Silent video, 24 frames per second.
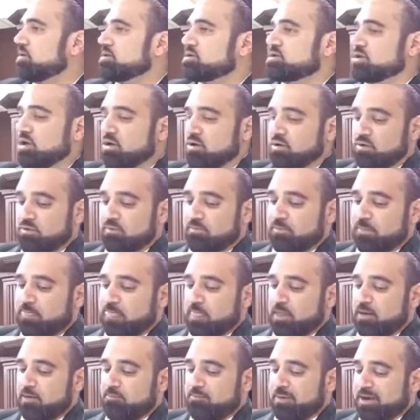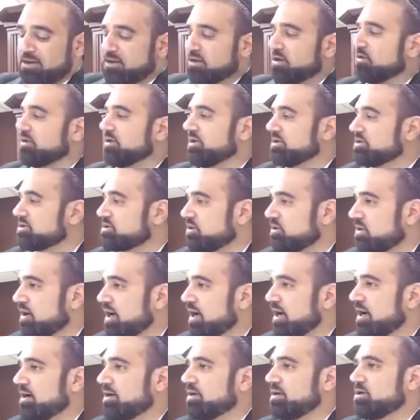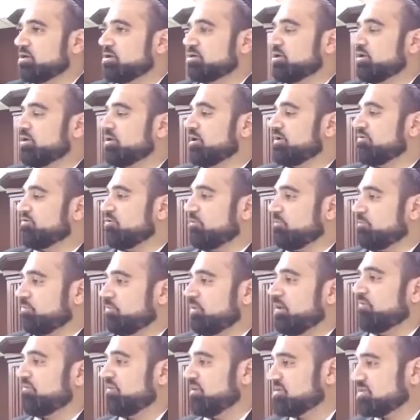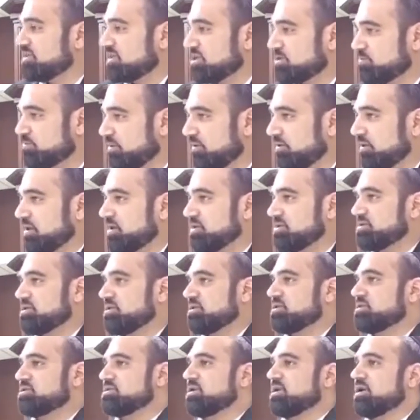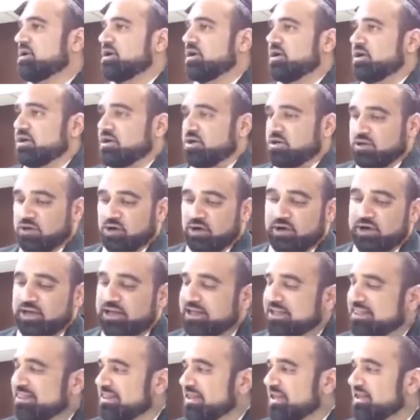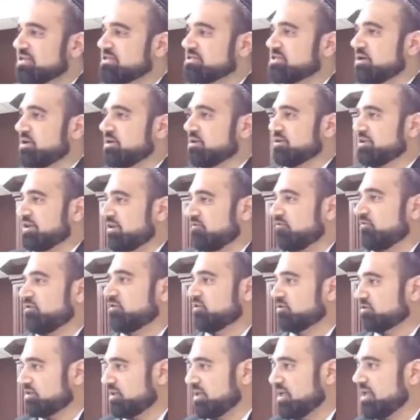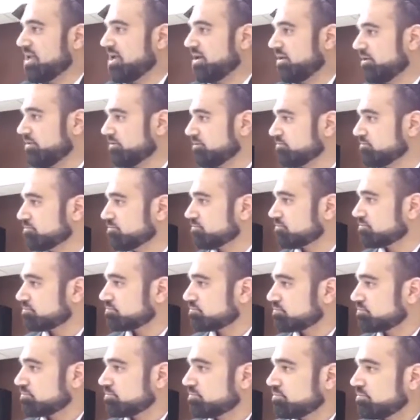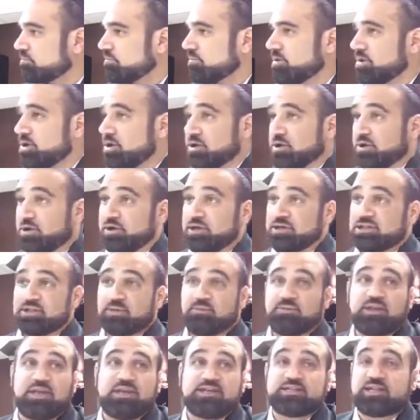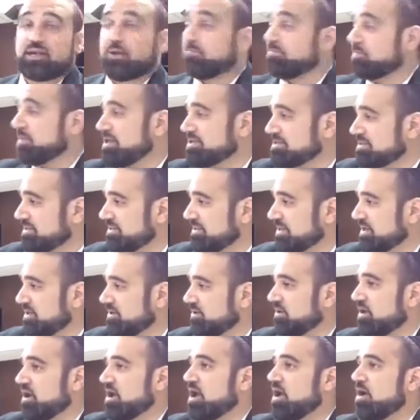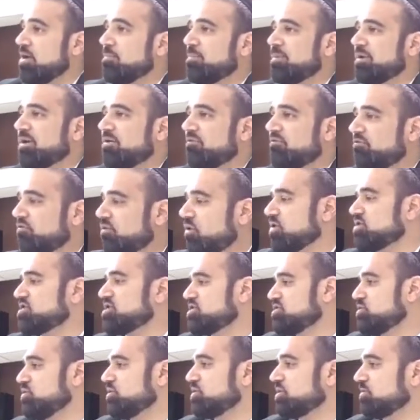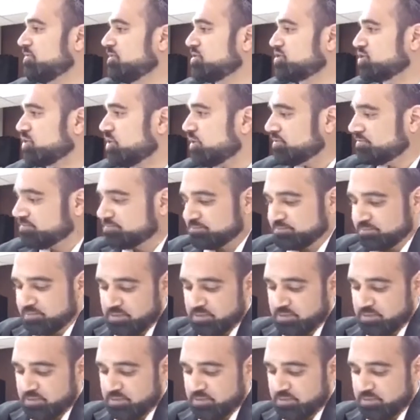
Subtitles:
So by learning Torah, you're learning from previous experiences. You're learning things that are difficult to hear. You're learning some things that are pleasant to hear. But it forces you to mature.